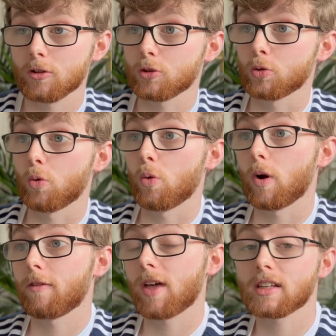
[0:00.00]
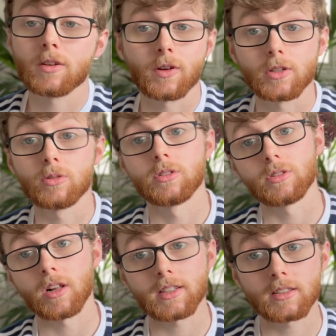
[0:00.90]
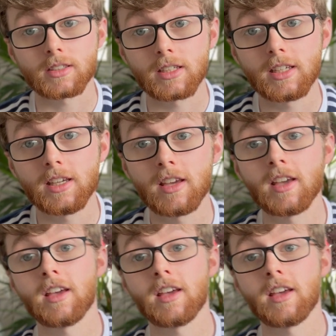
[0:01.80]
so if that's a video that you'd like to see,